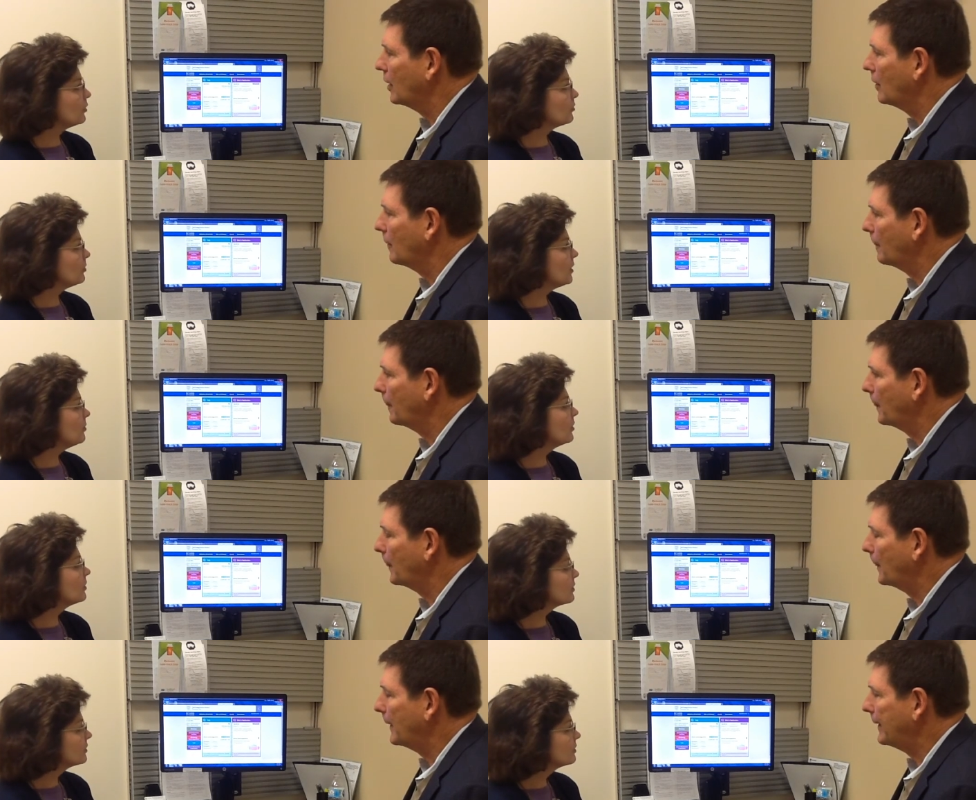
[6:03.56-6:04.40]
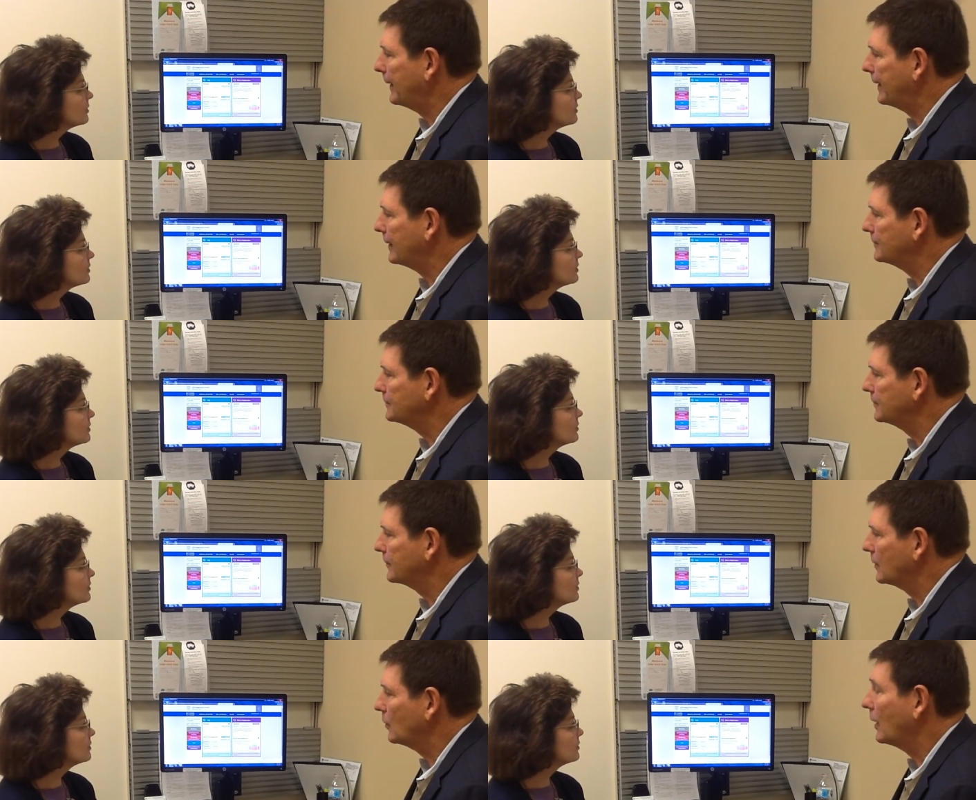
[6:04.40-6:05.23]
Speaker 1: most people. Yeah.
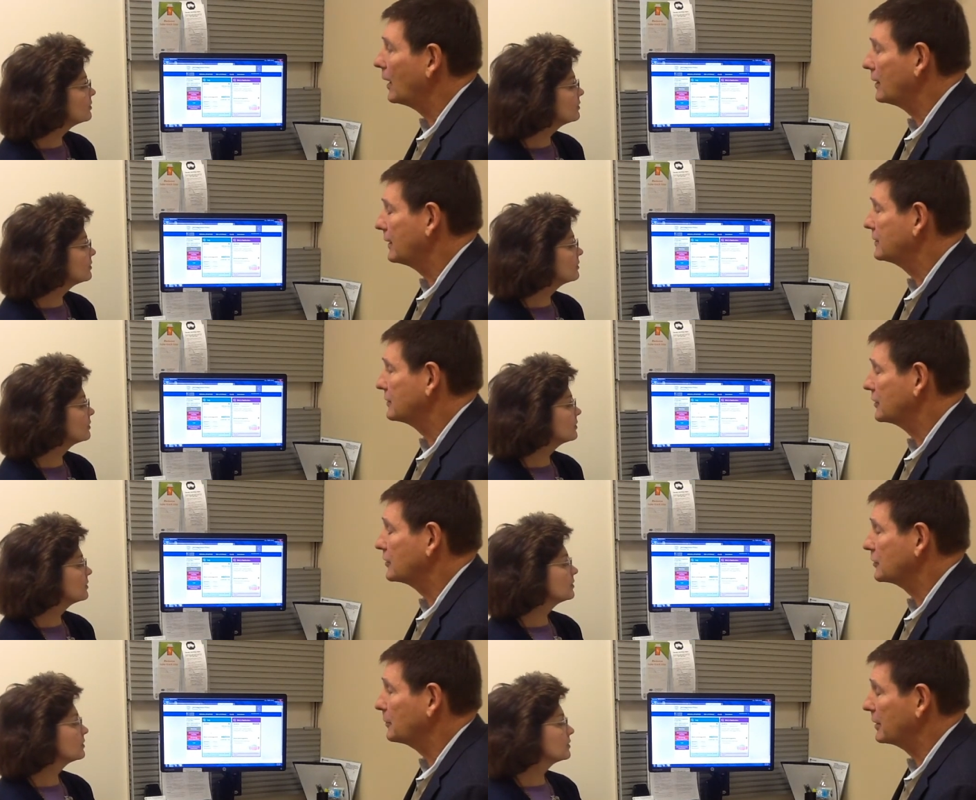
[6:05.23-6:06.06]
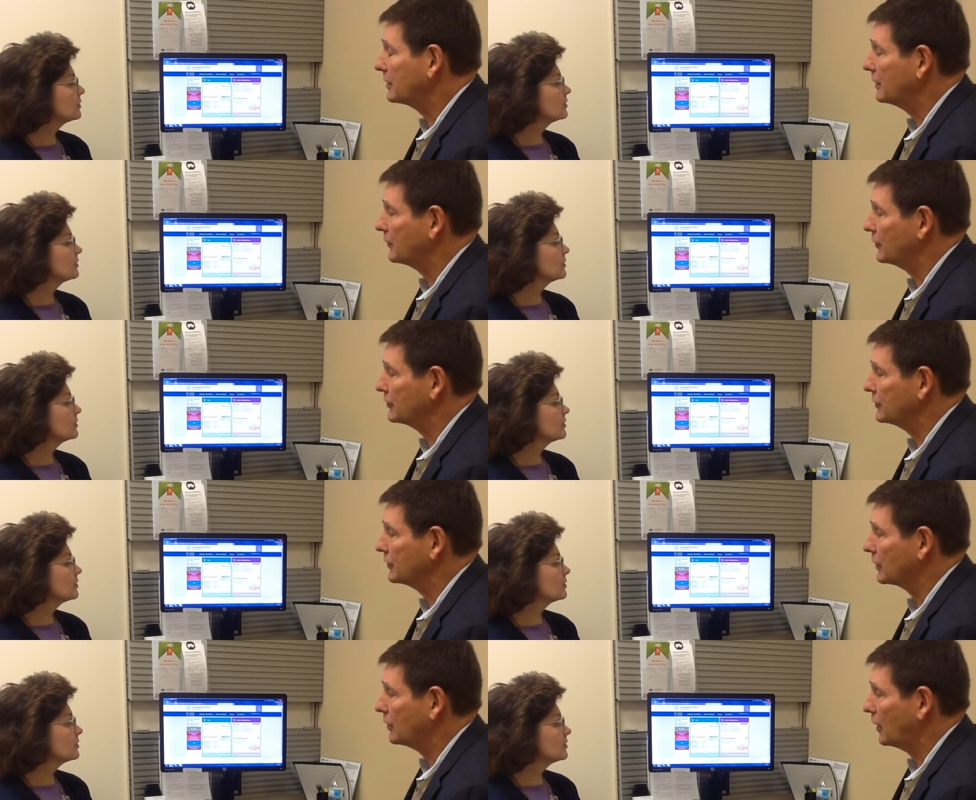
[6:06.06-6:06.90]
Well, there's a big
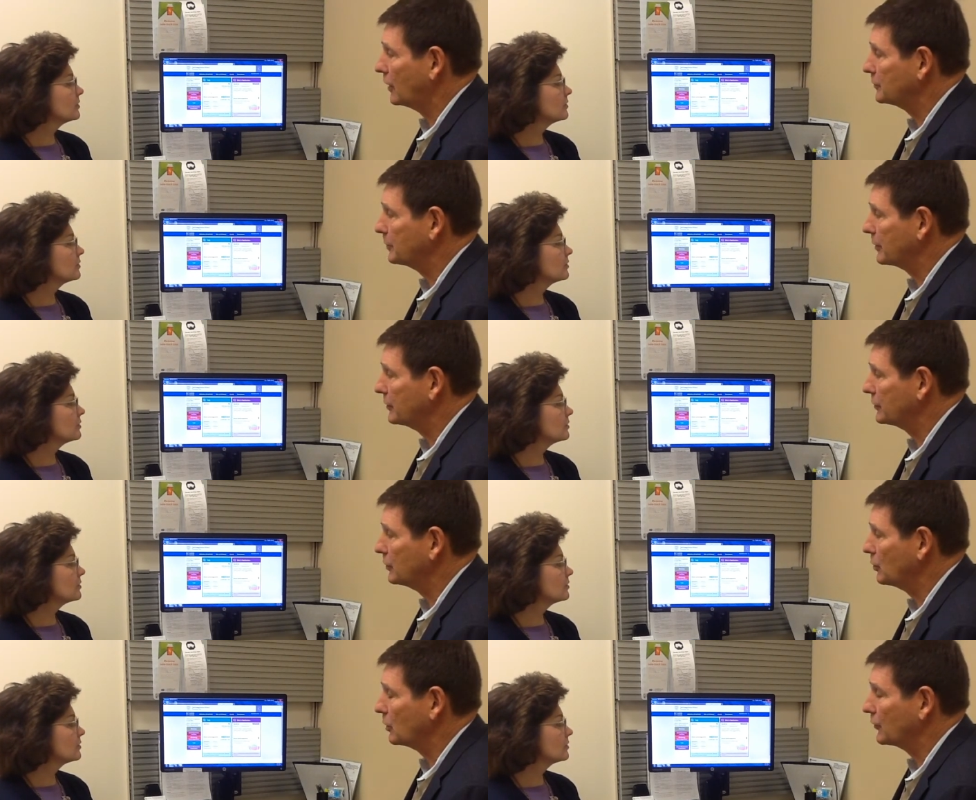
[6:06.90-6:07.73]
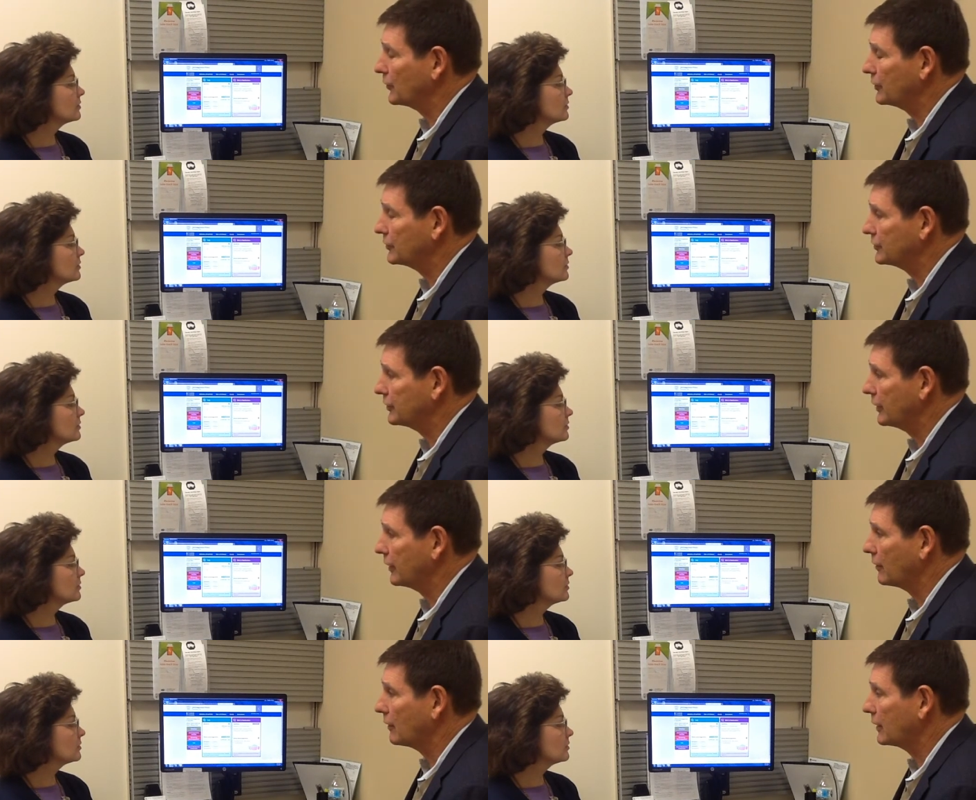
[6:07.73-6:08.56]
difference in the cost because the warfarin is
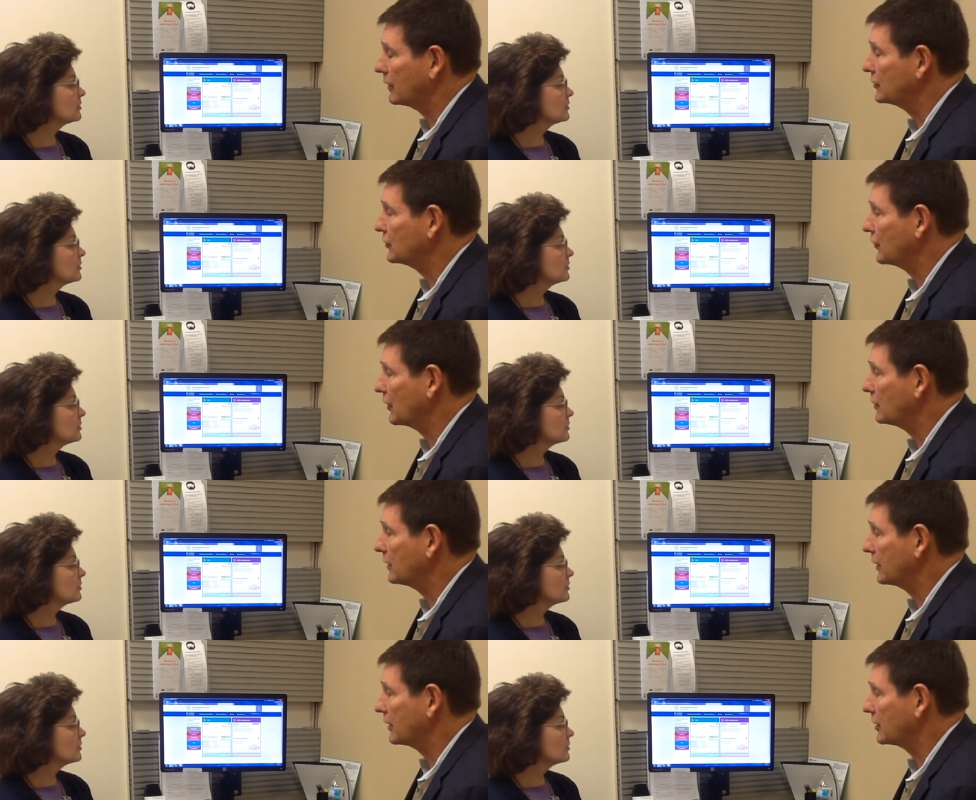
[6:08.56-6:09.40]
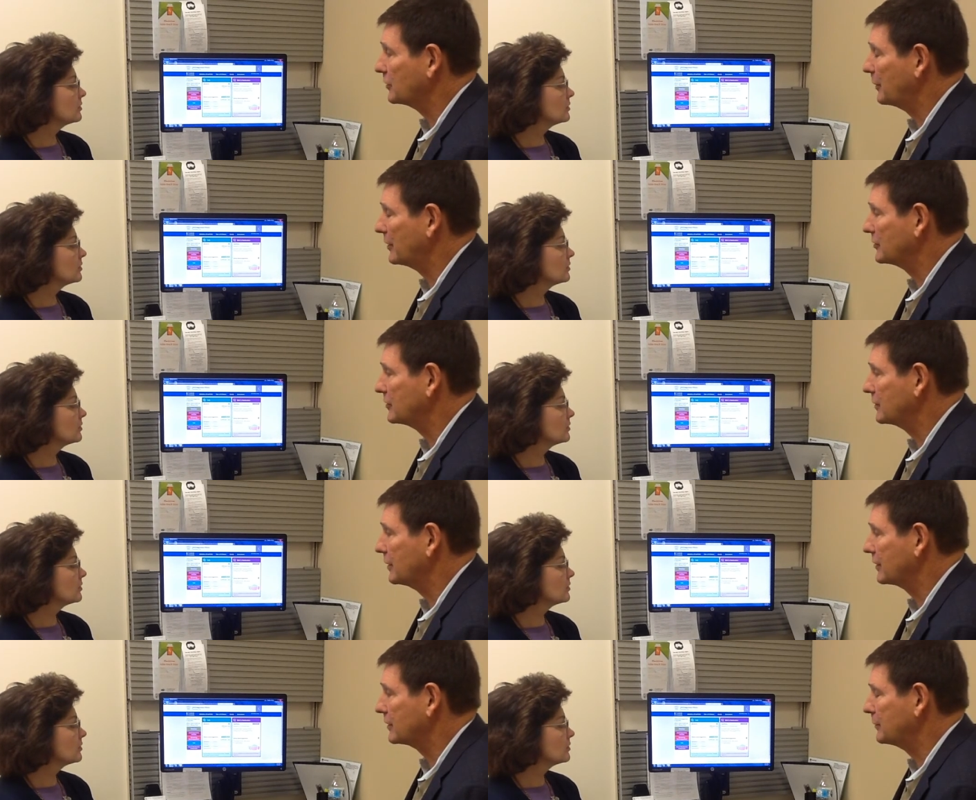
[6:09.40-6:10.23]
generic. It's fairly inexpensive,
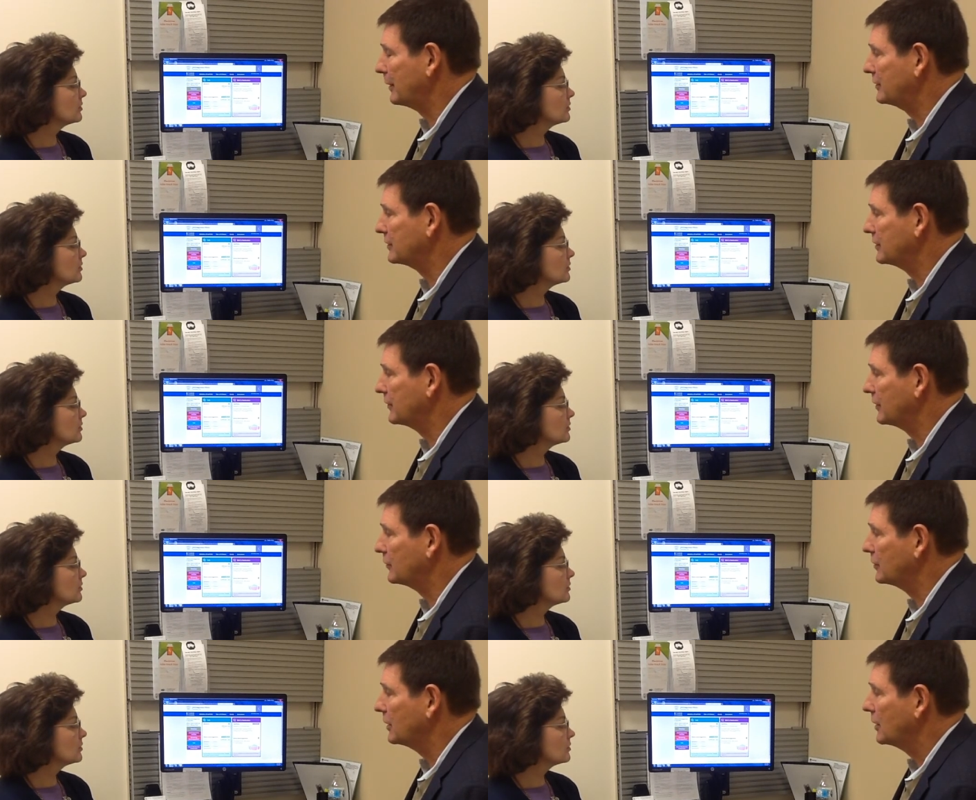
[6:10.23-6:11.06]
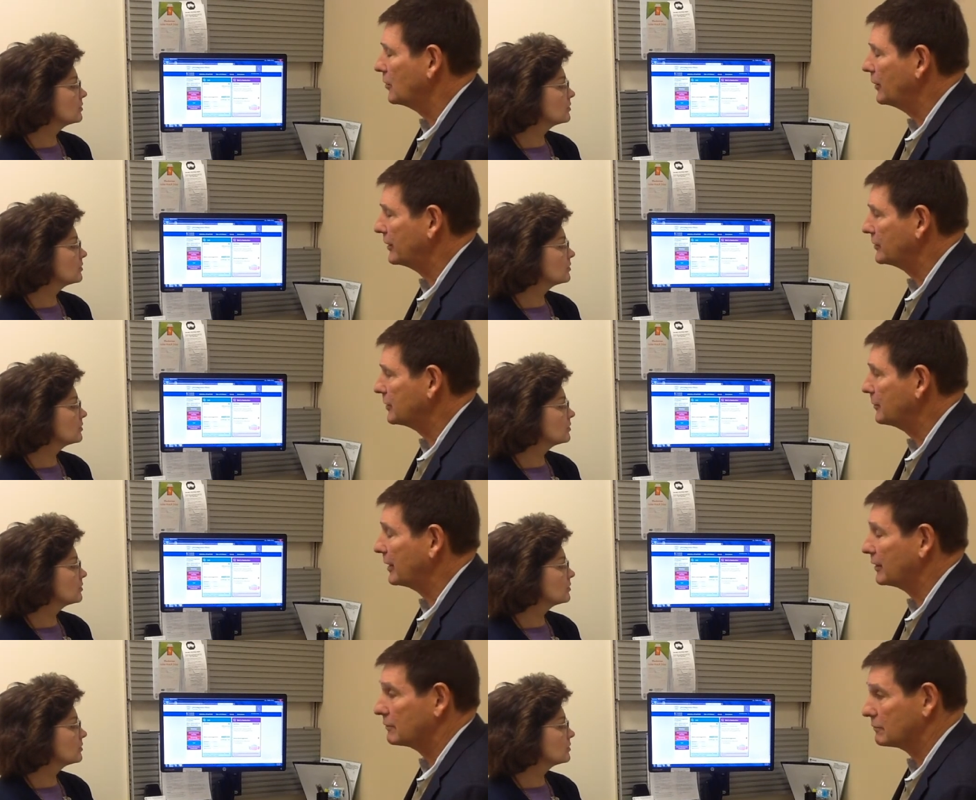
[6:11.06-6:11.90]
expensive, and we
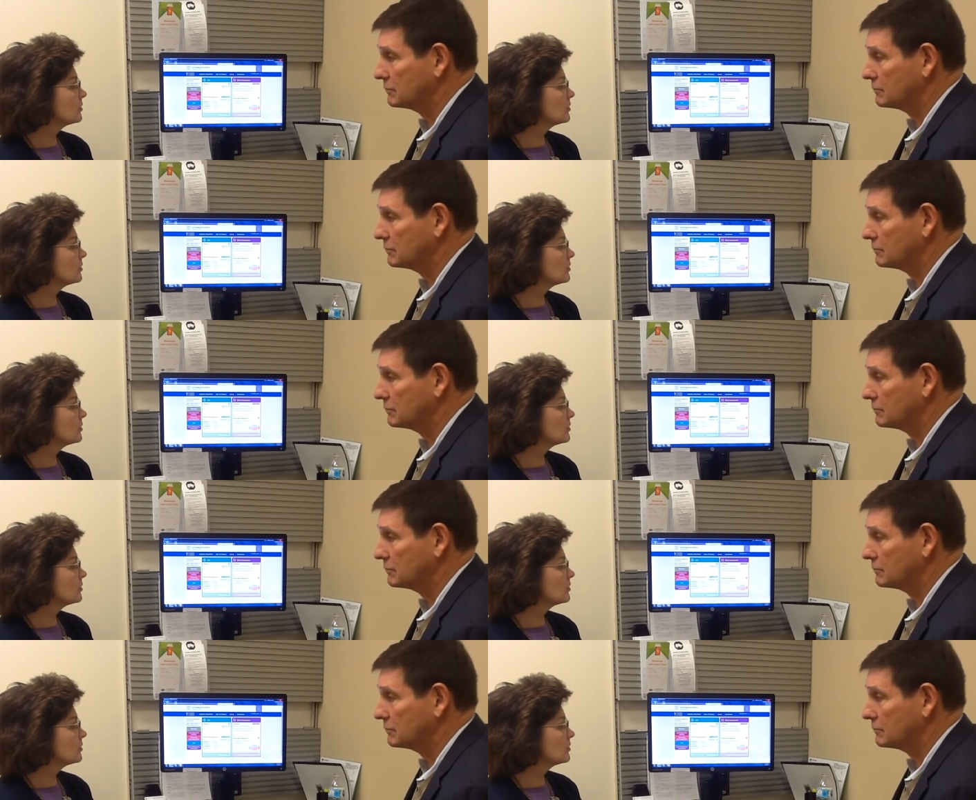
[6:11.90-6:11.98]
estimate